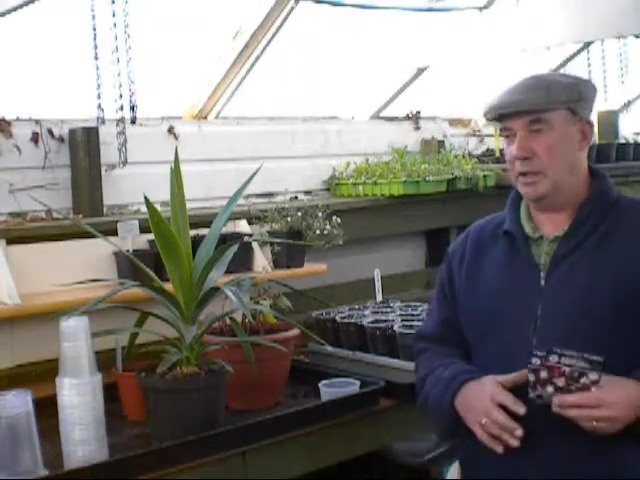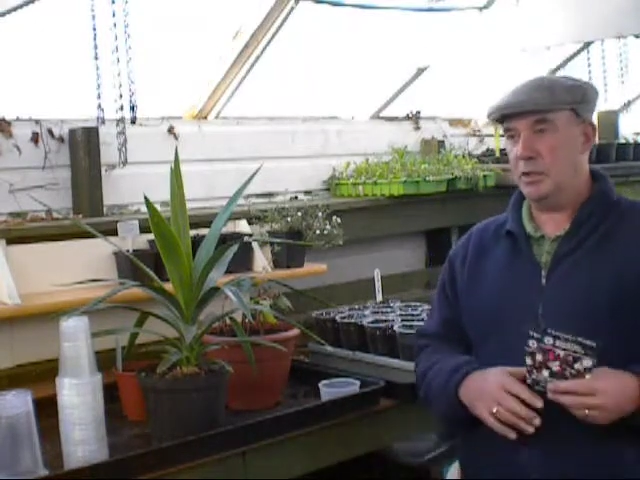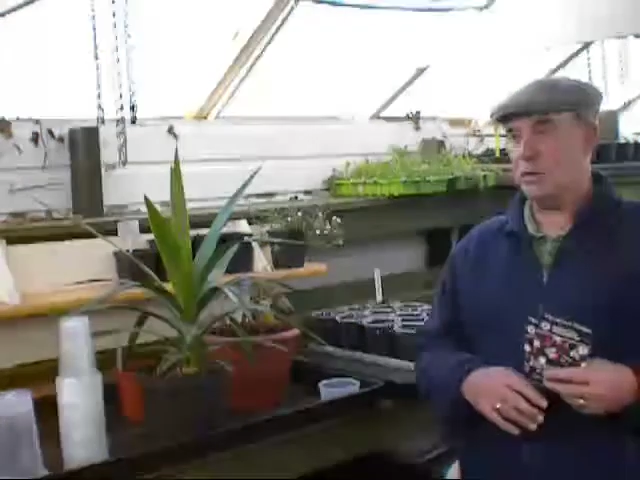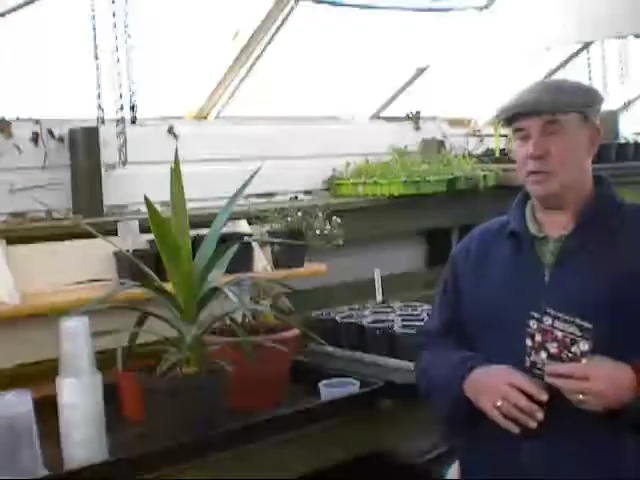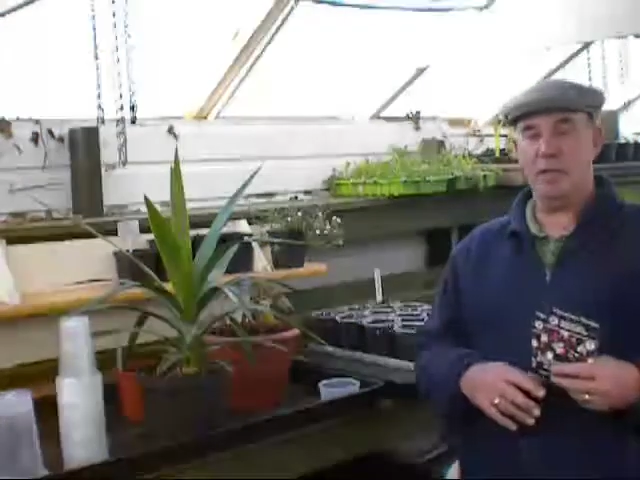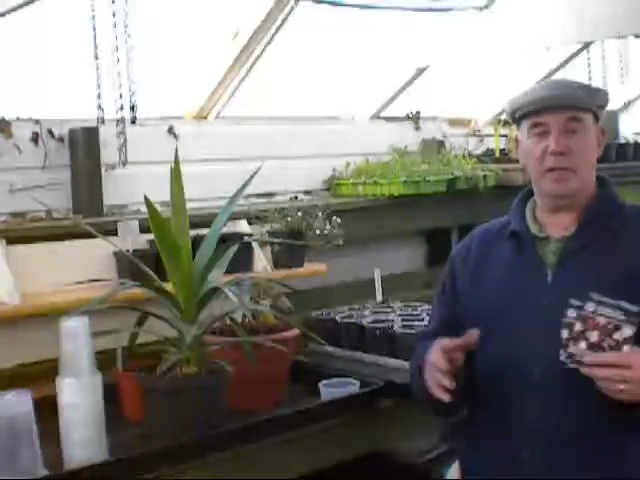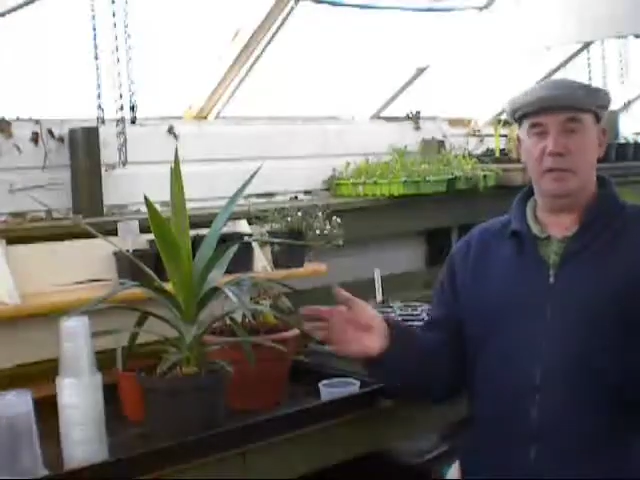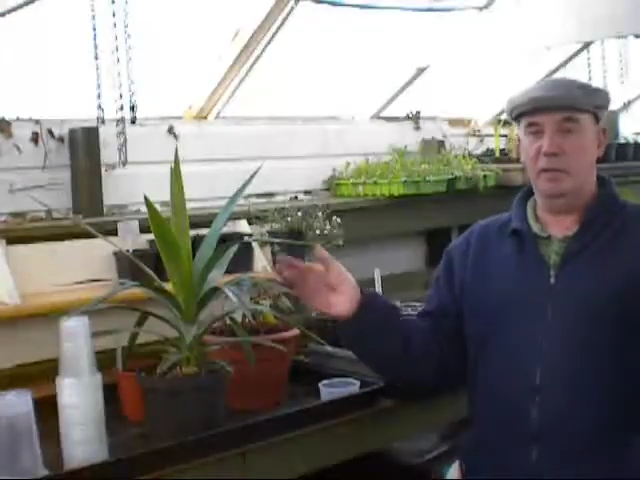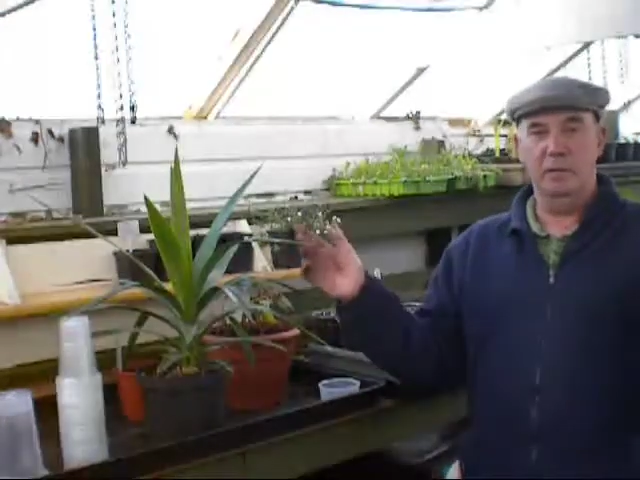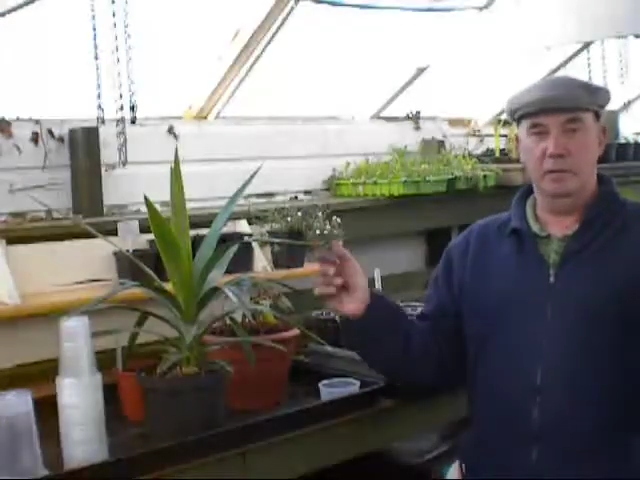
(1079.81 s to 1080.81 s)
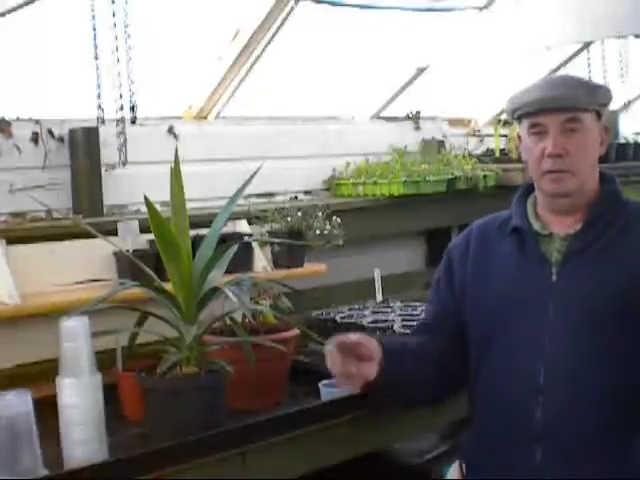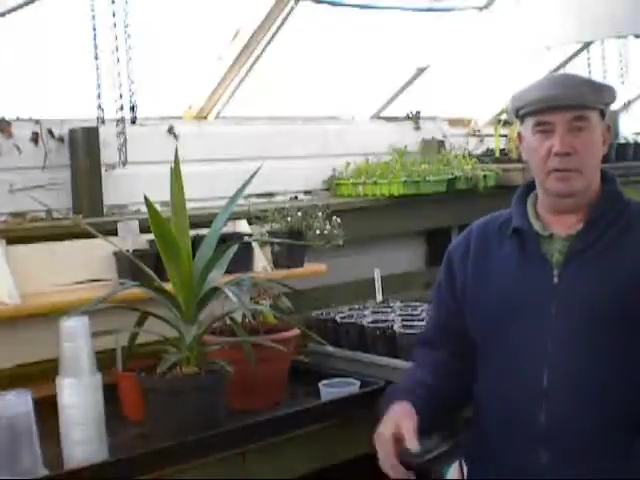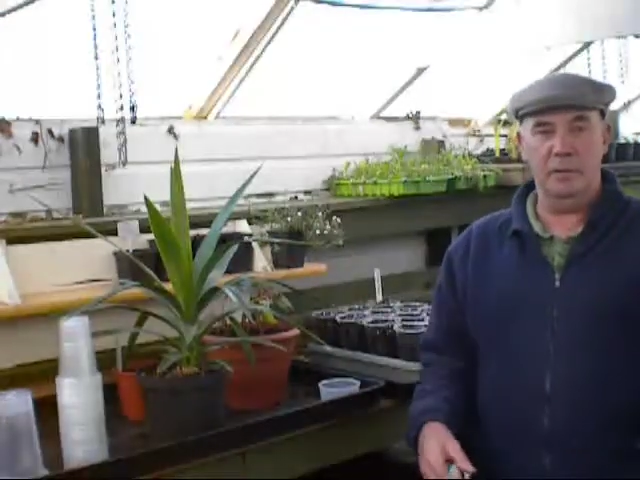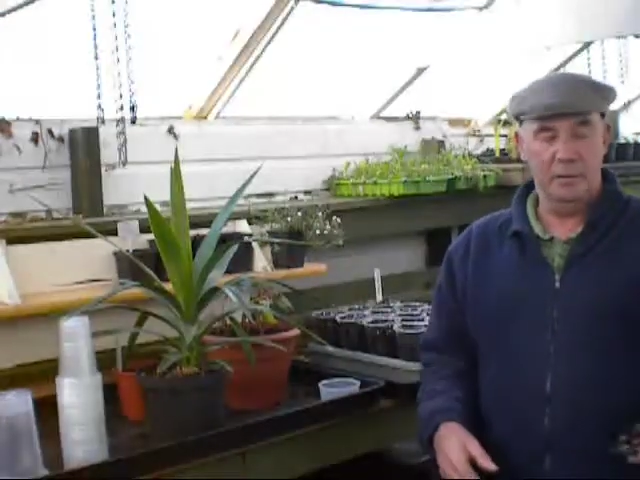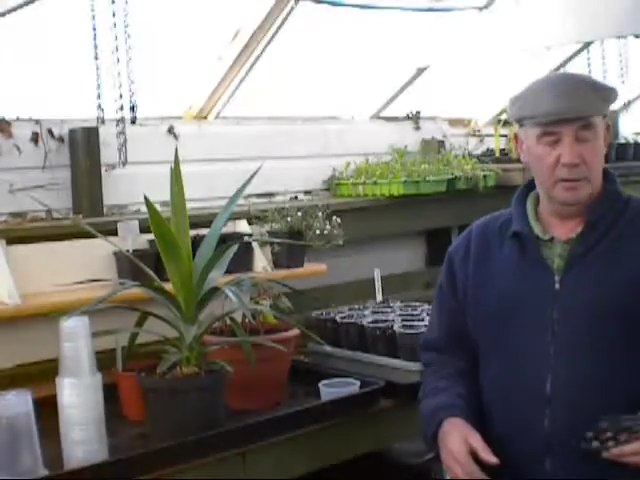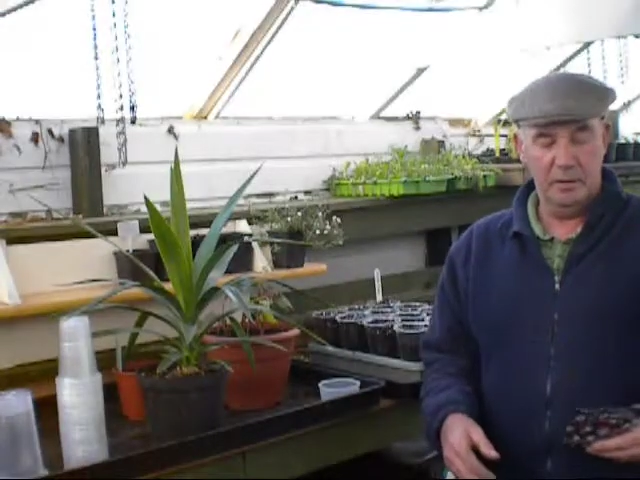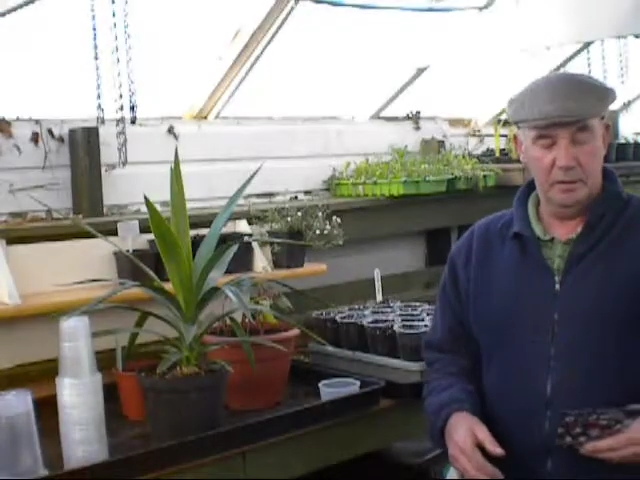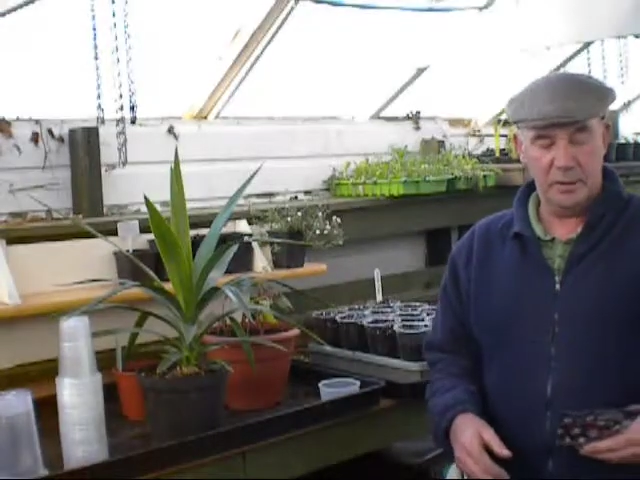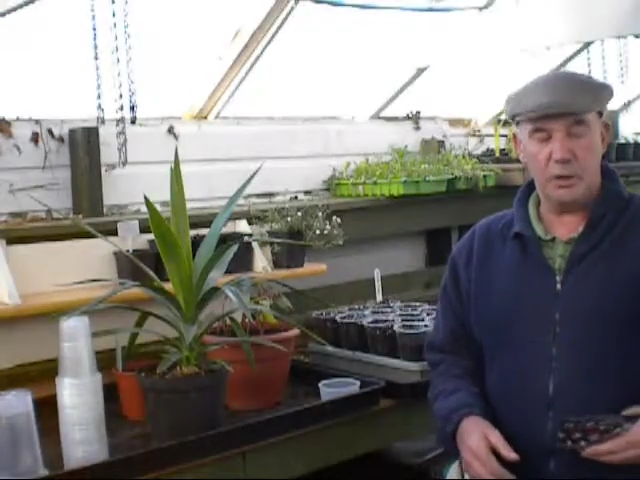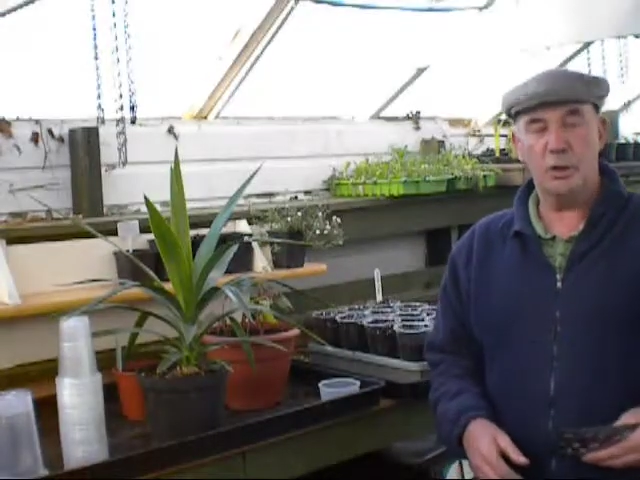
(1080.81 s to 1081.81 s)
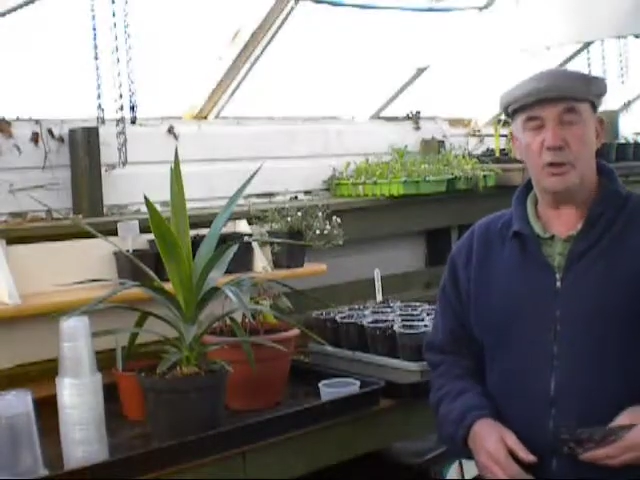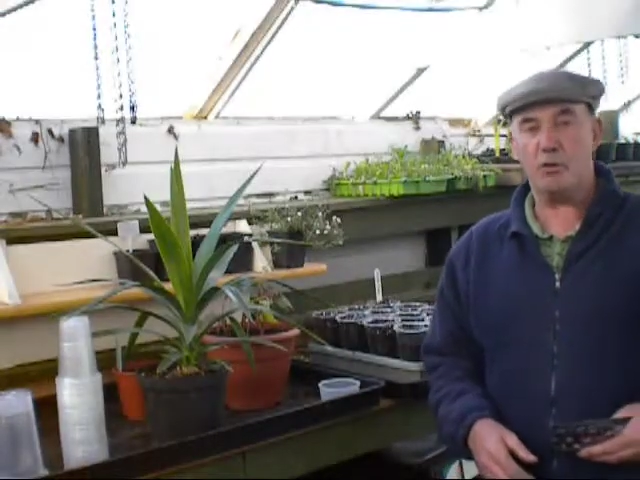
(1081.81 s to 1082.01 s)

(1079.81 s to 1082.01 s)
and it just it's